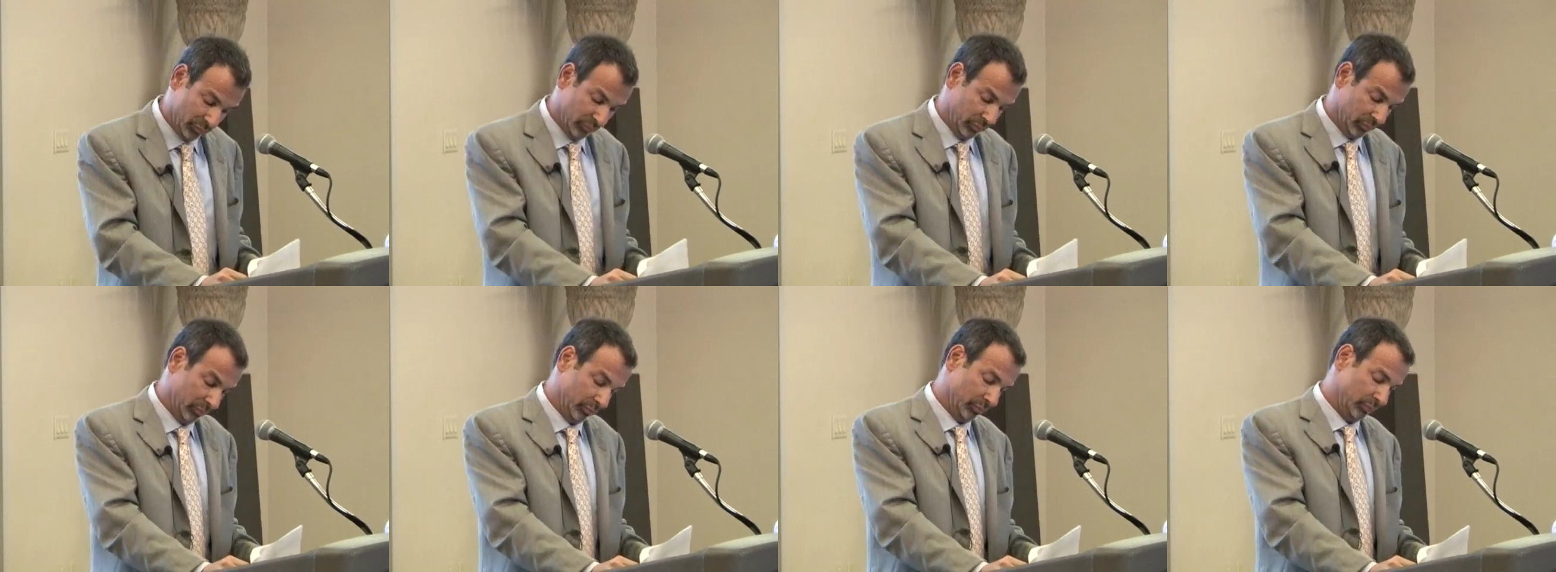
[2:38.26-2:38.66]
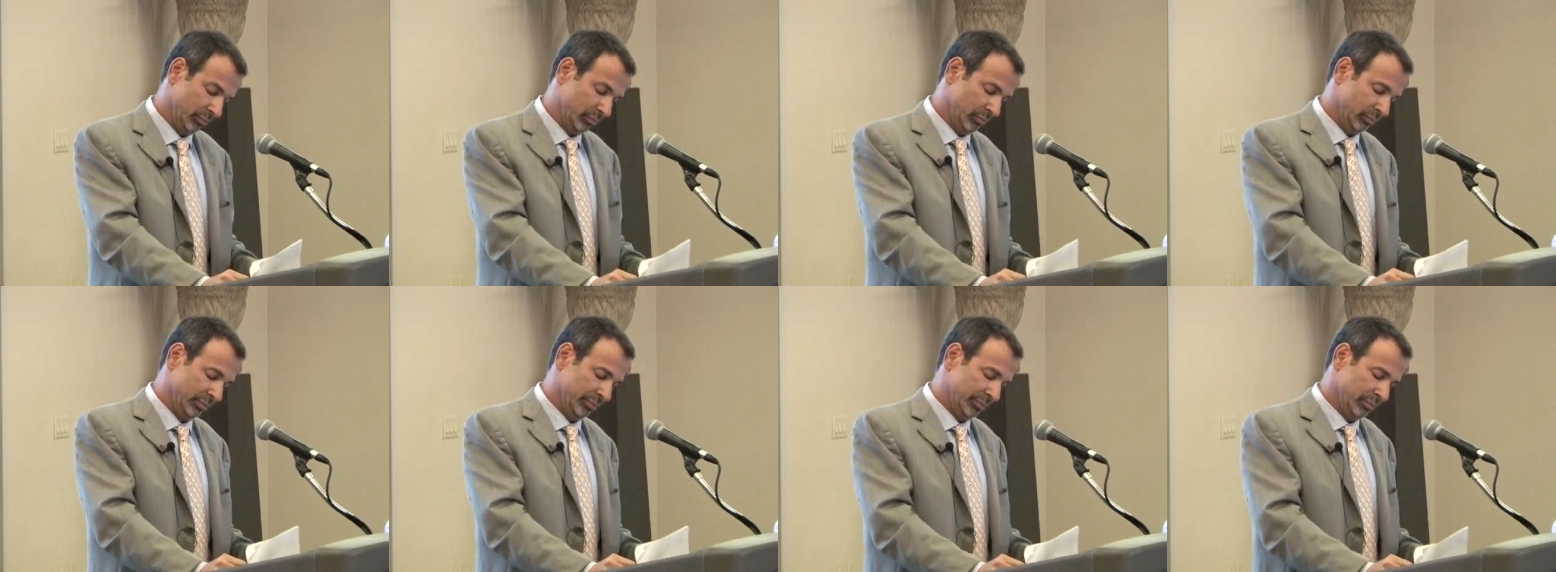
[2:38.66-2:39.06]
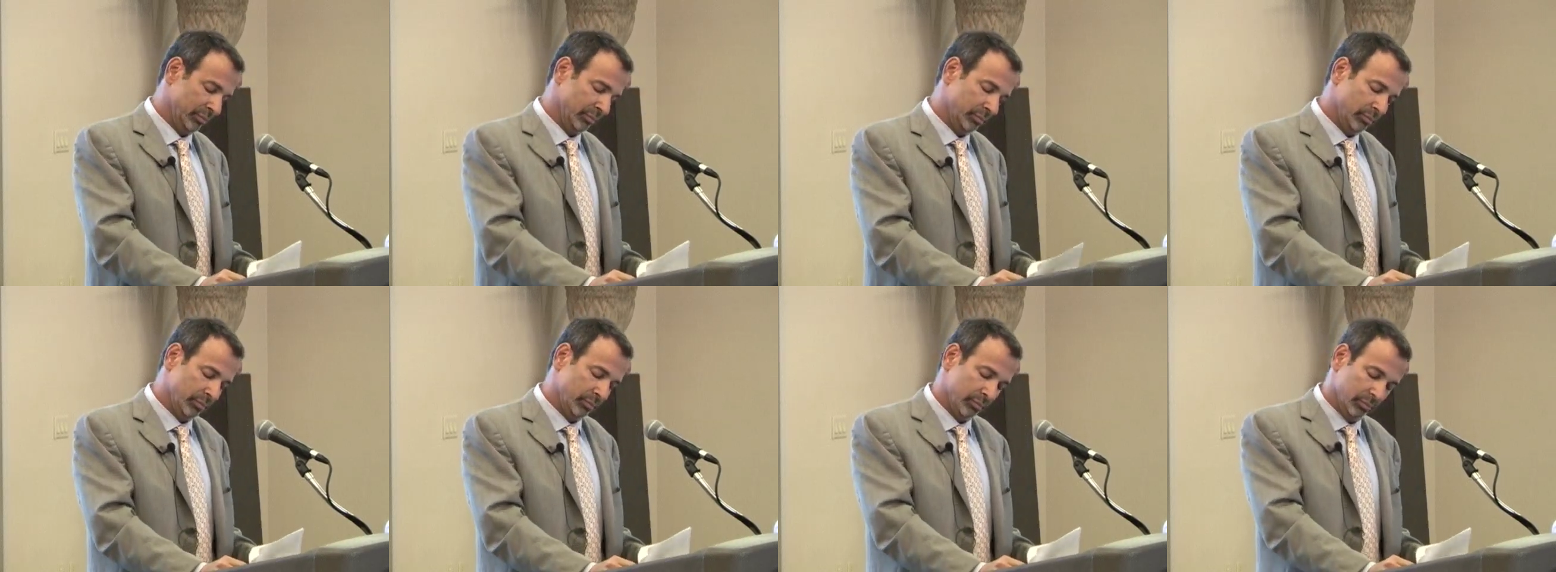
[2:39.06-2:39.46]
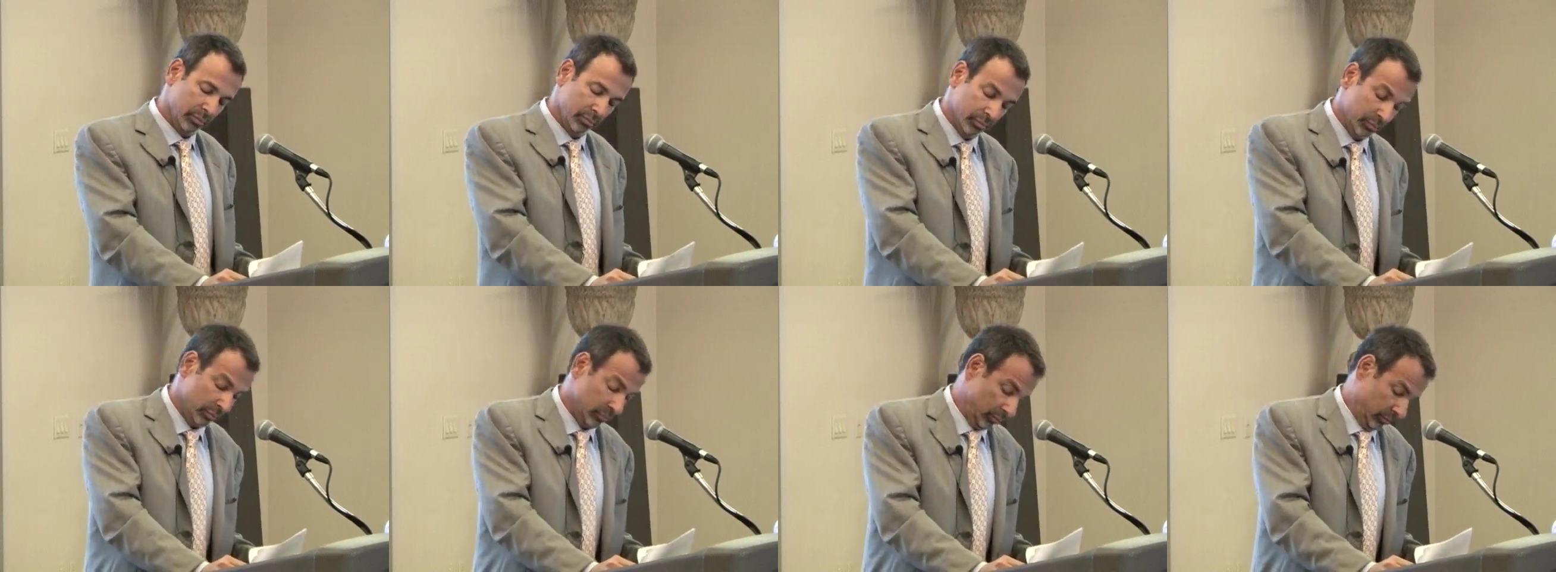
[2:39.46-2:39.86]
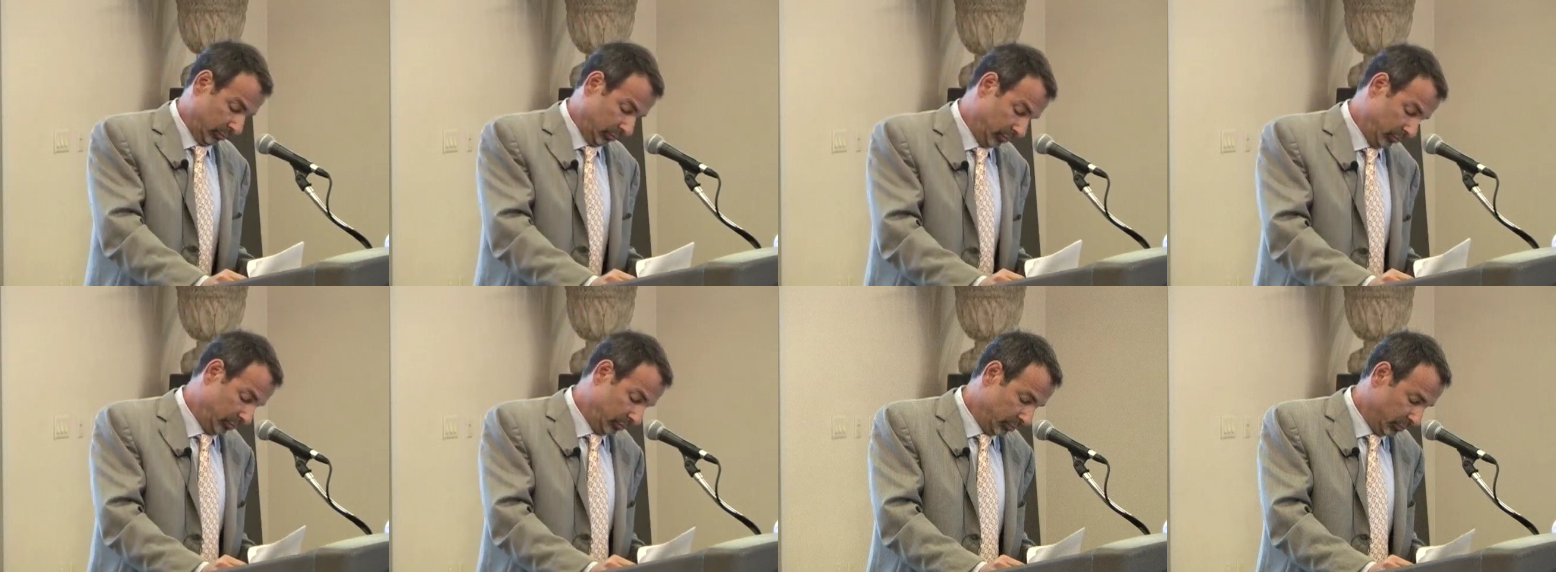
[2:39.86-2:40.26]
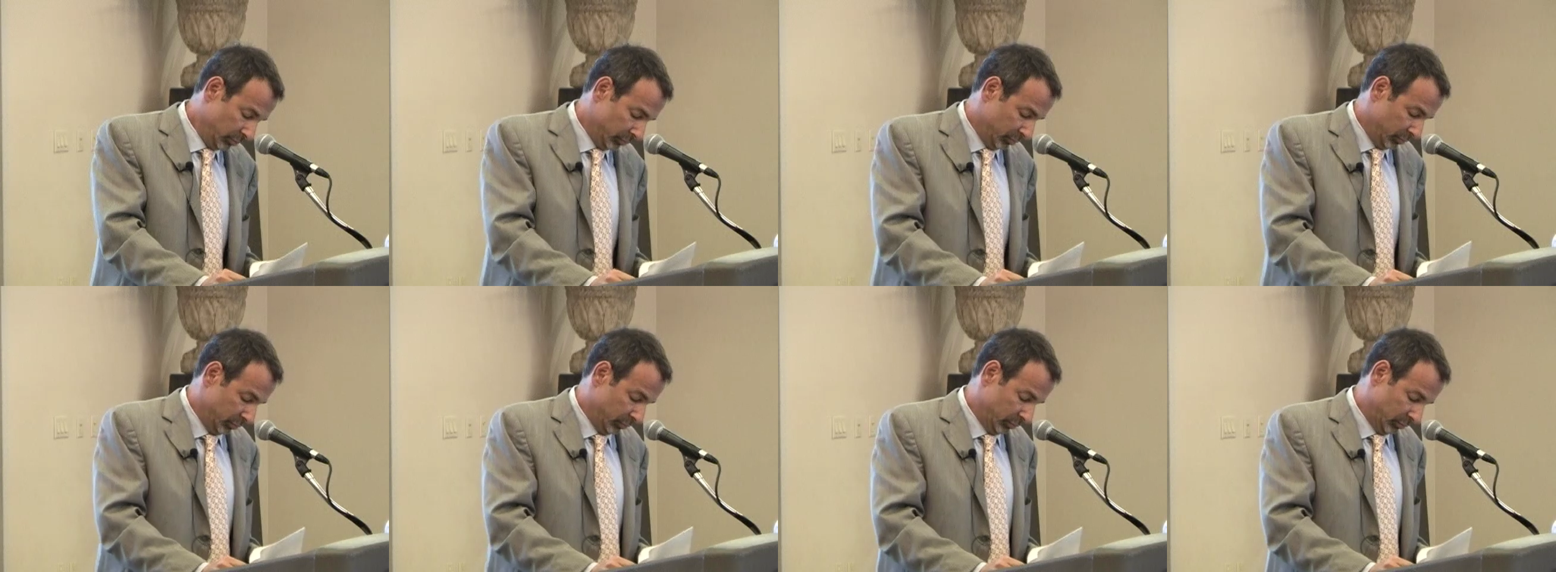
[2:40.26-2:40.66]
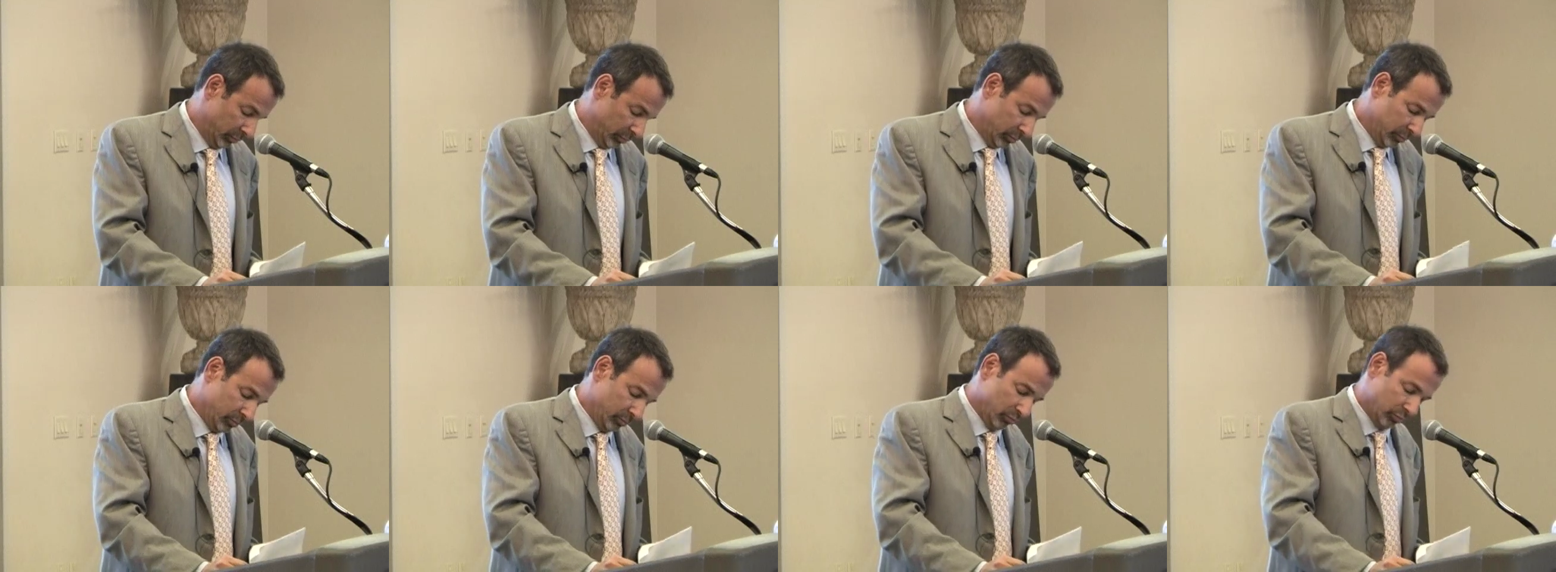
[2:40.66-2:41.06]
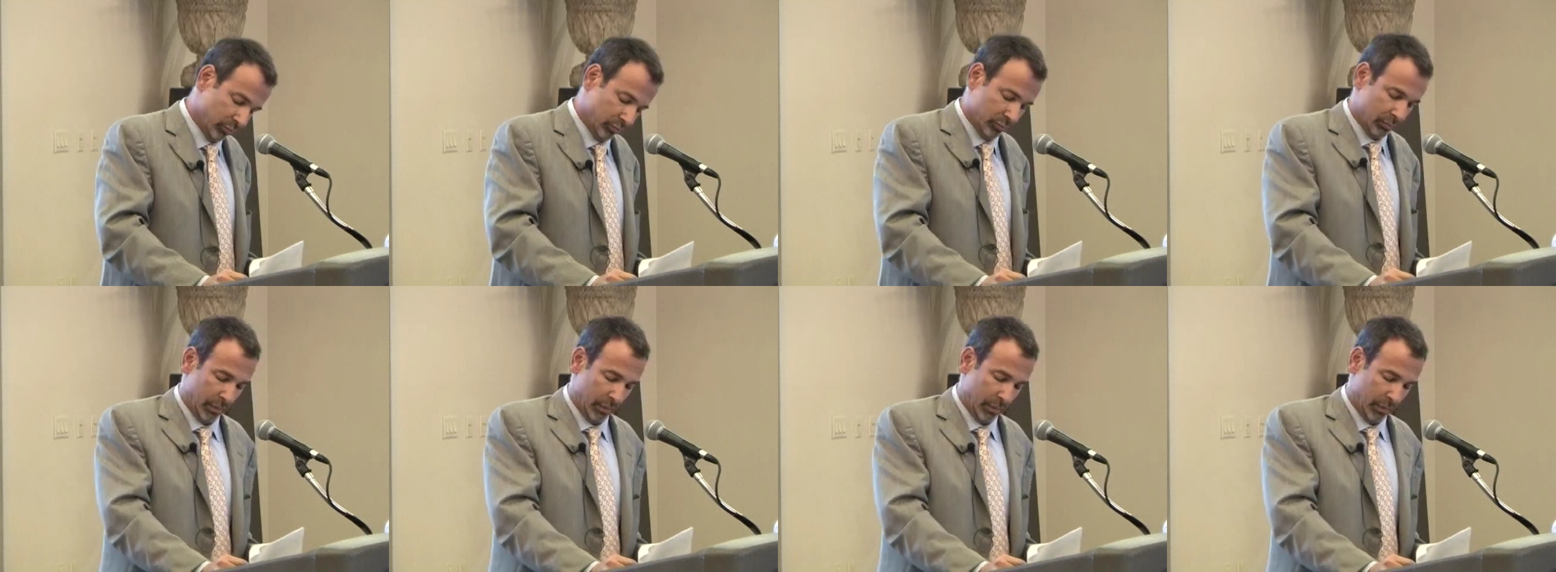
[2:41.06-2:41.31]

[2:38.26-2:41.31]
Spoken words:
(silence)